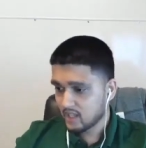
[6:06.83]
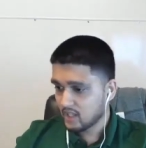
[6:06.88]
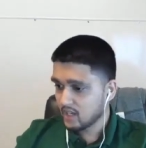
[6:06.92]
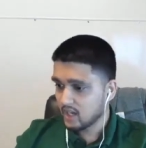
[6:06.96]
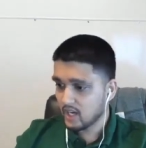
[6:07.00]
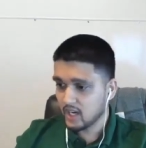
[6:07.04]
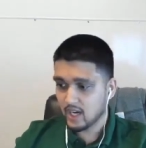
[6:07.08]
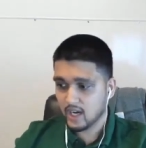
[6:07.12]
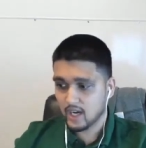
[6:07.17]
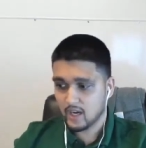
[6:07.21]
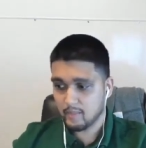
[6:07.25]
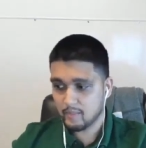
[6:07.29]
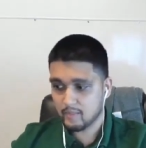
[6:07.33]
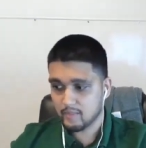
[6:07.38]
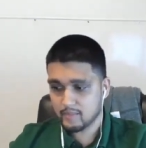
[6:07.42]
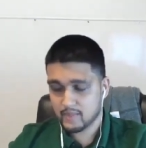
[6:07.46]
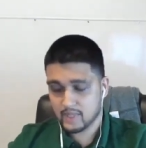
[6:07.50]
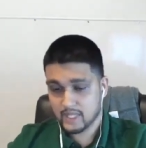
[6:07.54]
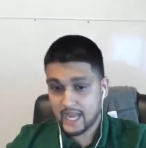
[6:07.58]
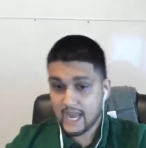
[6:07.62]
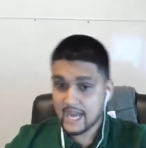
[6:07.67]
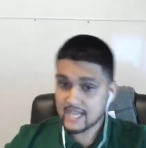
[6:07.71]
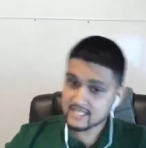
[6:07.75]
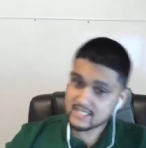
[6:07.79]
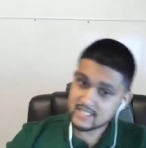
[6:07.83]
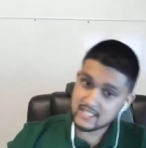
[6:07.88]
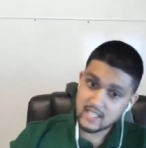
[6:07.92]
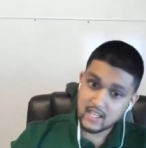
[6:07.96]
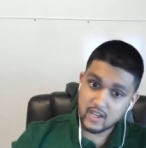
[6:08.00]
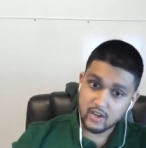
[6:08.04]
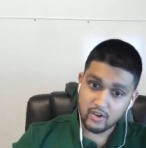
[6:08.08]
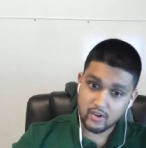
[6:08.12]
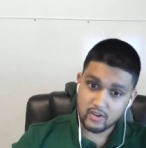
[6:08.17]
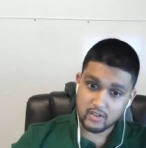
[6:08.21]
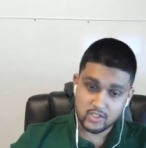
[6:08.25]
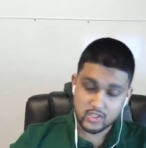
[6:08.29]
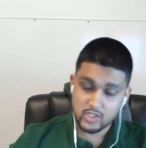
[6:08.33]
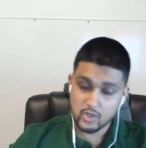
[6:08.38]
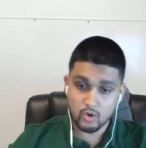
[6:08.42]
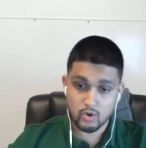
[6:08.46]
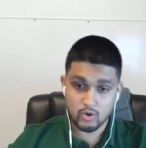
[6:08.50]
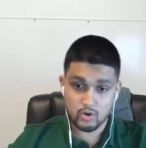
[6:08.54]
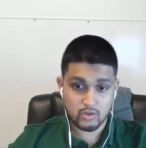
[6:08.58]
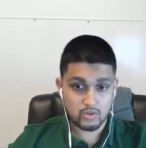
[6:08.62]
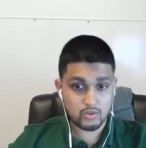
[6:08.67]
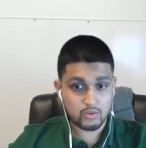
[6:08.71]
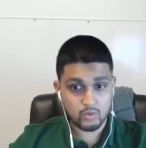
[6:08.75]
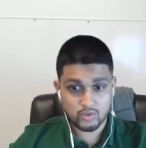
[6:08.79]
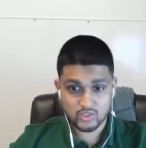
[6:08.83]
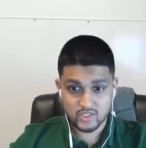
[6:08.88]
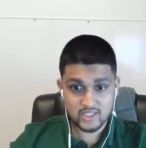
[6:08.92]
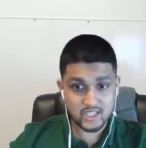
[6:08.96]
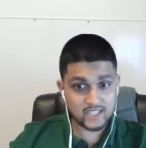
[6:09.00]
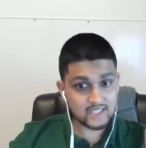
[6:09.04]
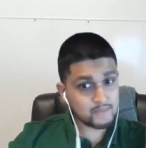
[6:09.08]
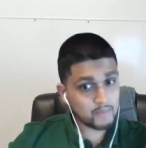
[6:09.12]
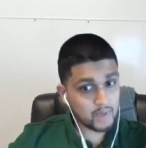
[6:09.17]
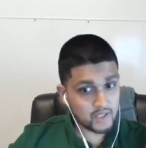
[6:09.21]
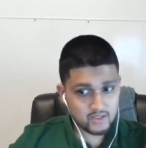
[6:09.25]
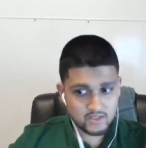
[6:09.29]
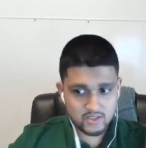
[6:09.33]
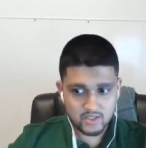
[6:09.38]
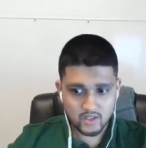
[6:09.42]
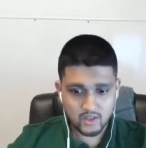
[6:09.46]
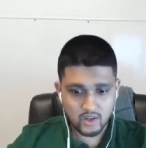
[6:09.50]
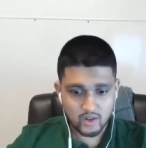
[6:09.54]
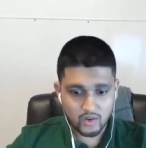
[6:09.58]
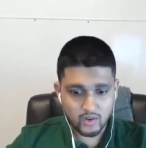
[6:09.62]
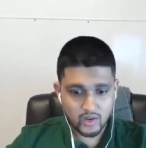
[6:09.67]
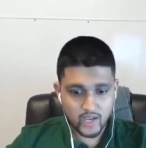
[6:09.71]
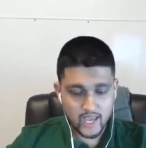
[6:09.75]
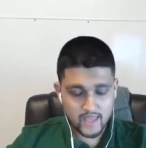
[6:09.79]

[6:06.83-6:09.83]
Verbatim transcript: um, last year or, or six months ago.